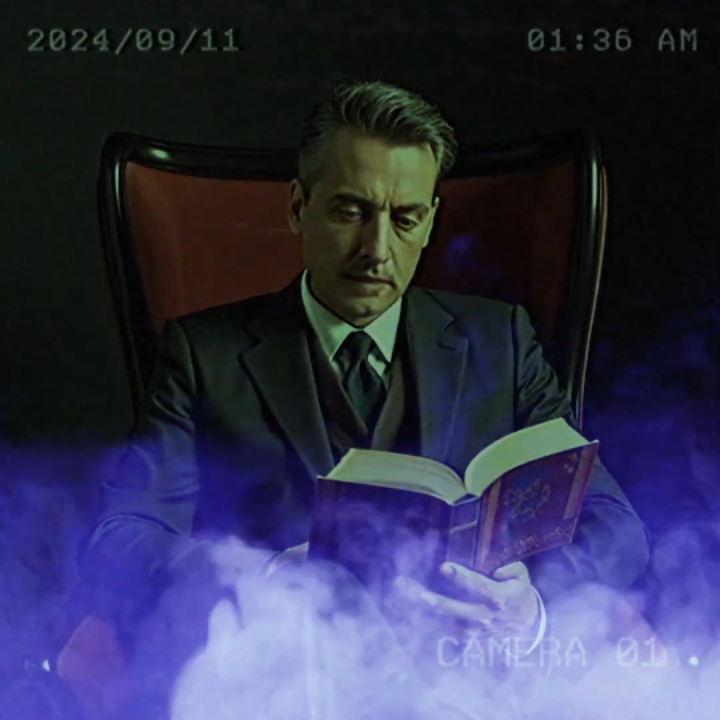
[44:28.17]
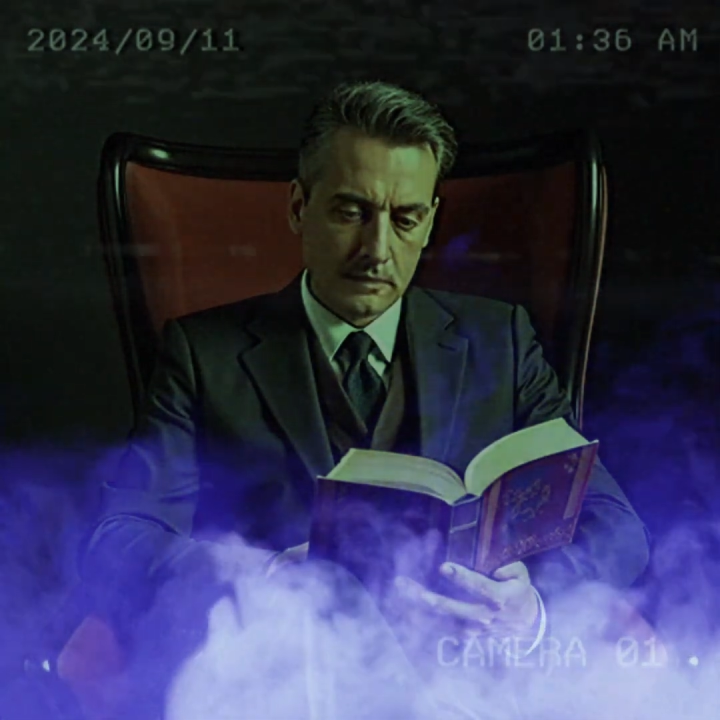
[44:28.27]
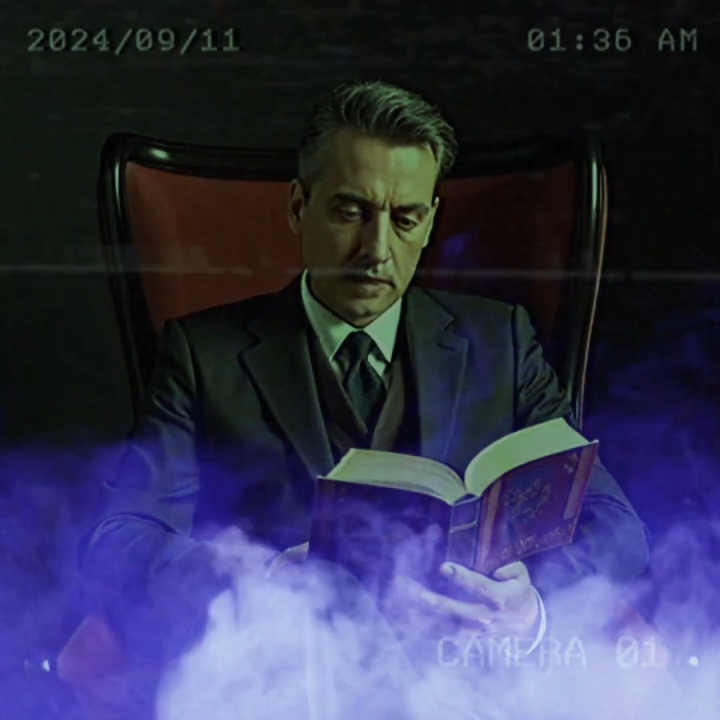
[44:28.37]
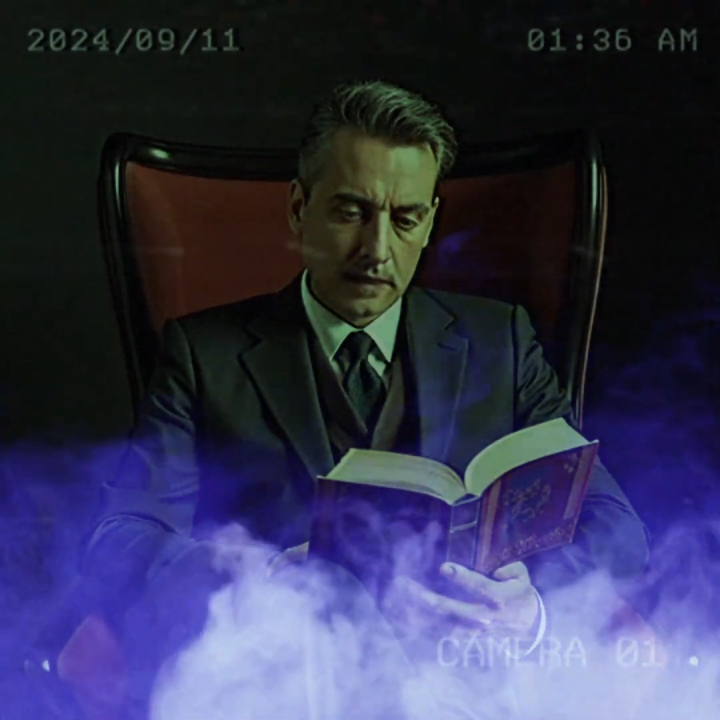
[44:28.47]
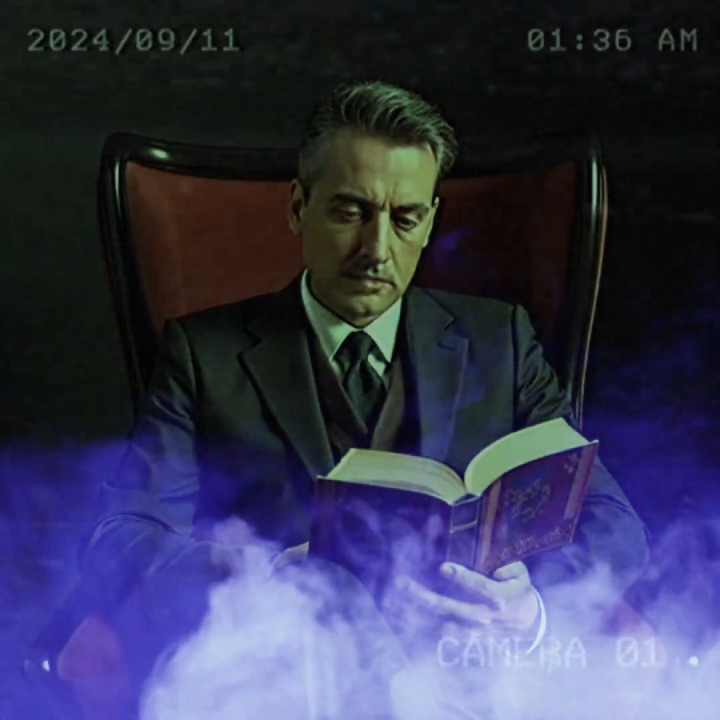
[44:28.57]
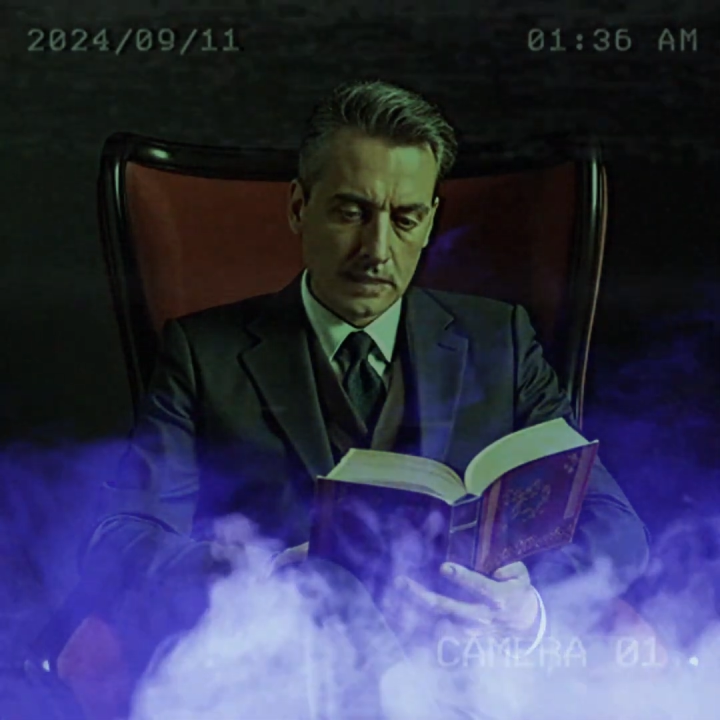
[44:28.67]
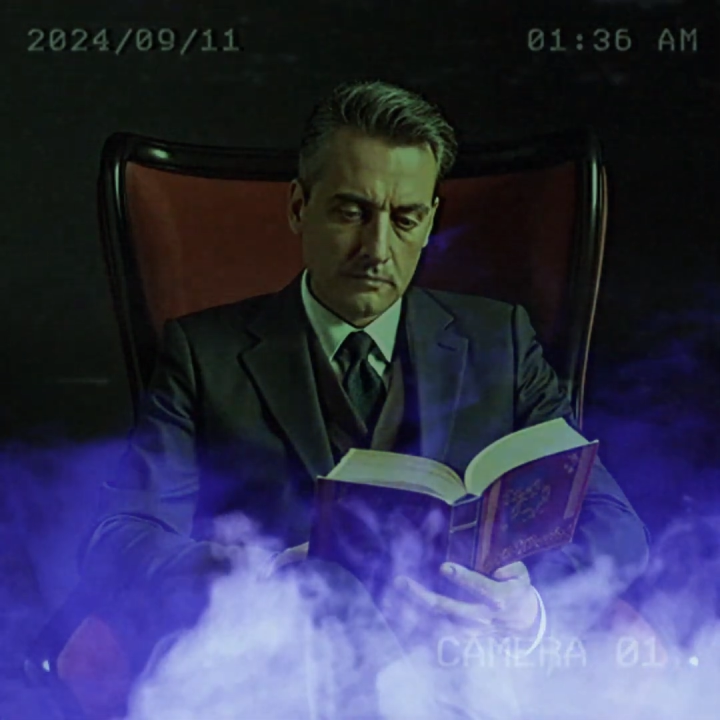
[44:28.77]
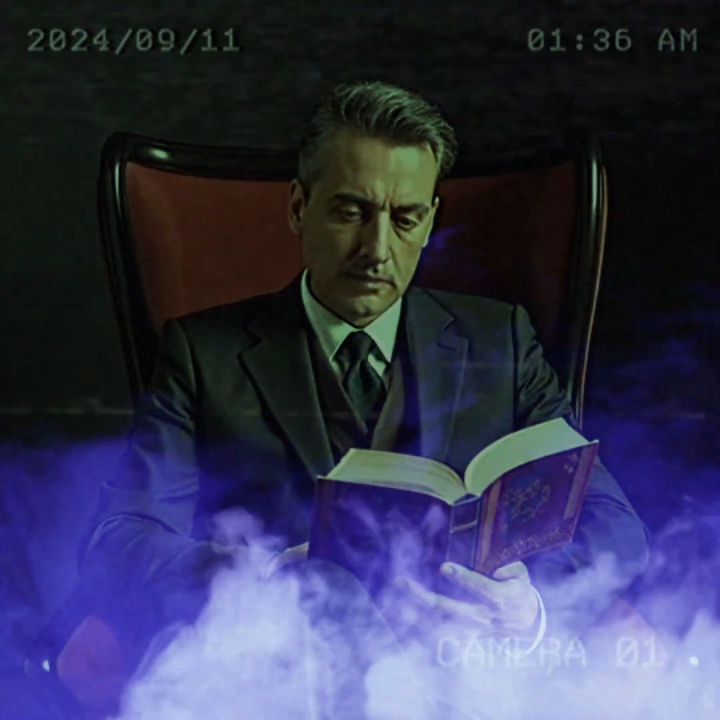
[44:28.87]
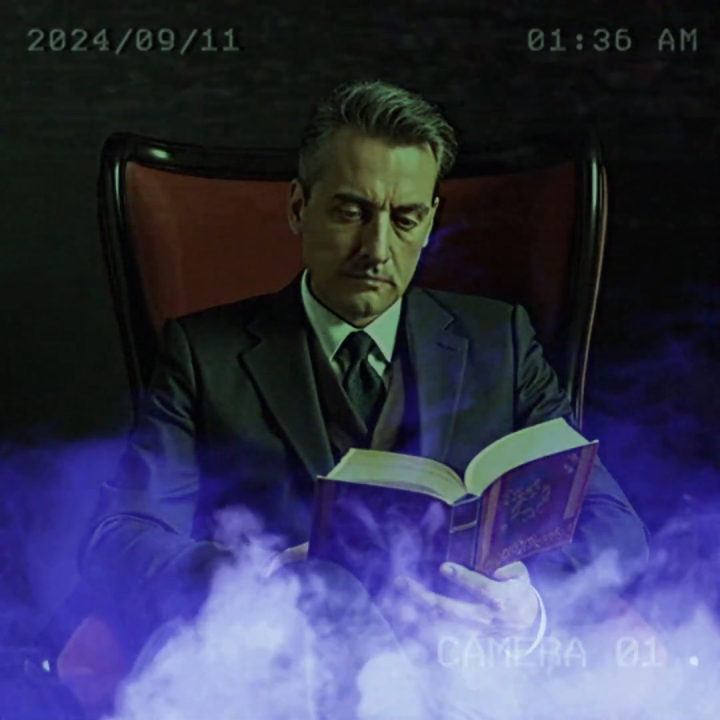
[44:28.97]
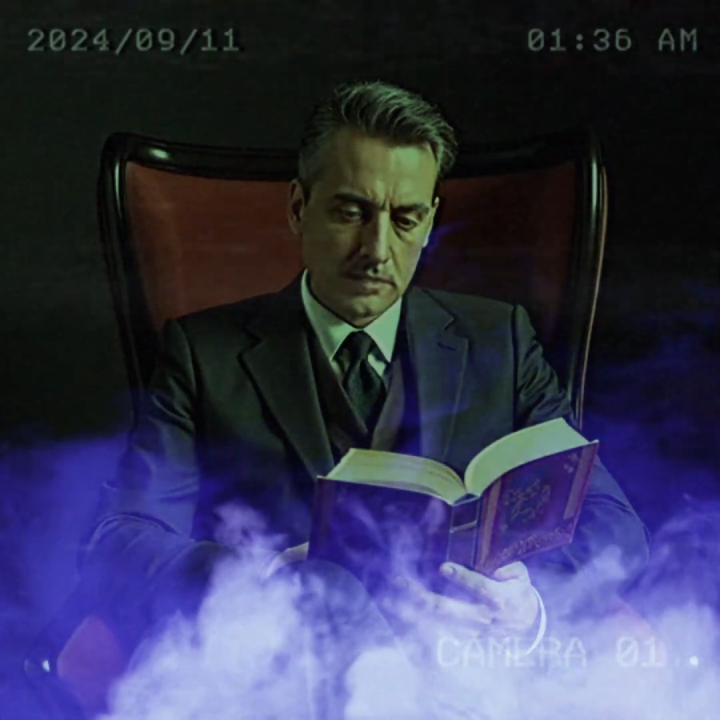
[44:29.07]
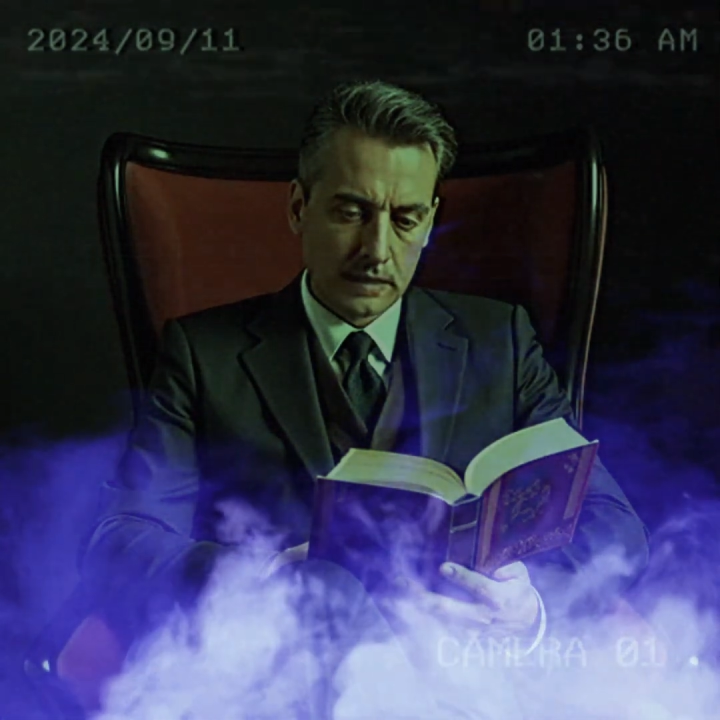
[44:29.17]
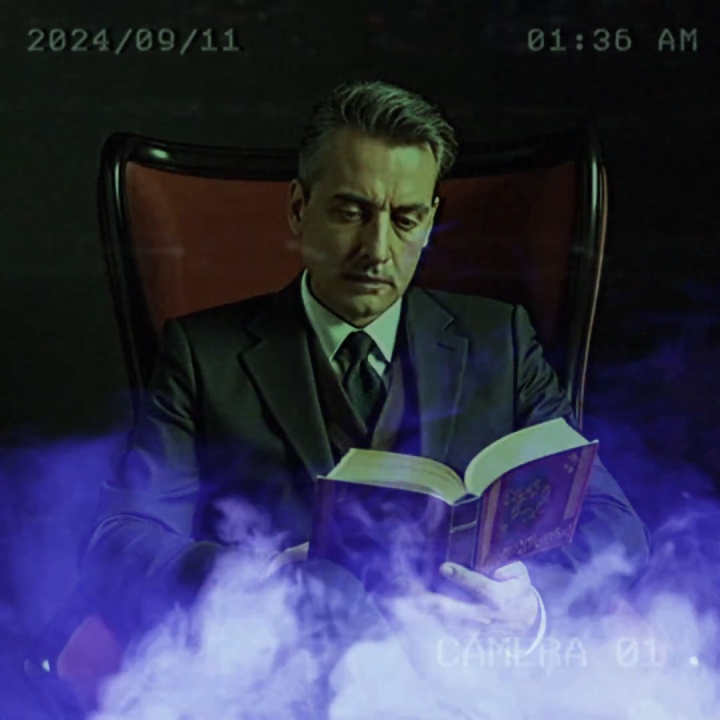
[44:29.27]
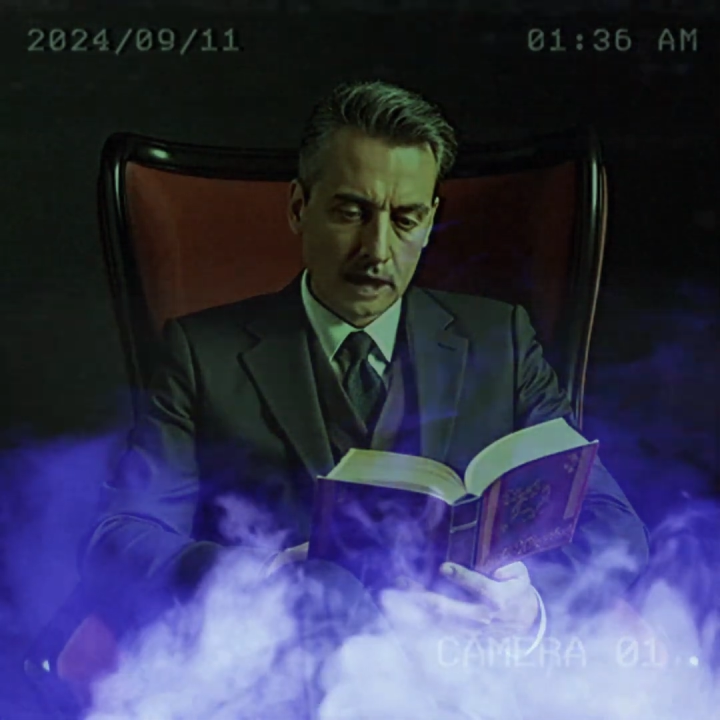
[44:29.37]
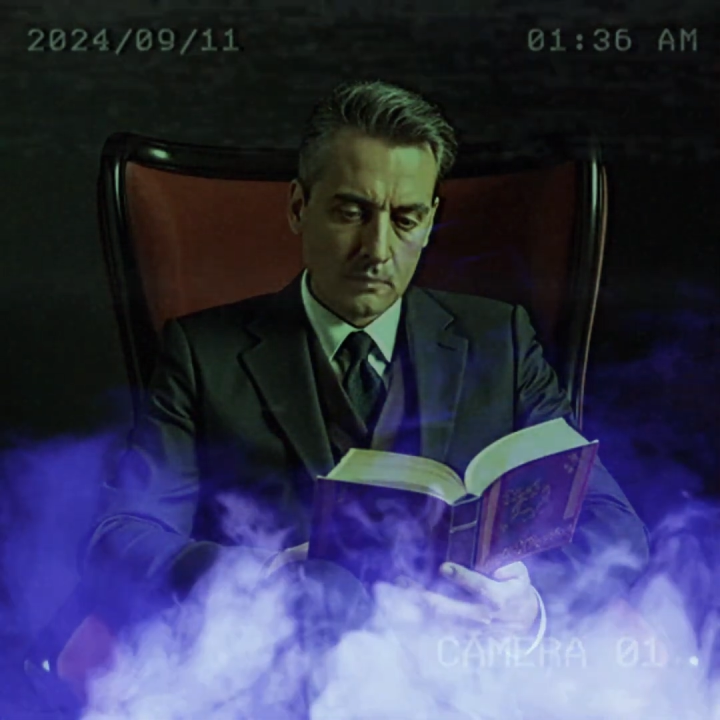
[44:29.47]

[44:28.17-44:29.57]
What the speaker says: In 1915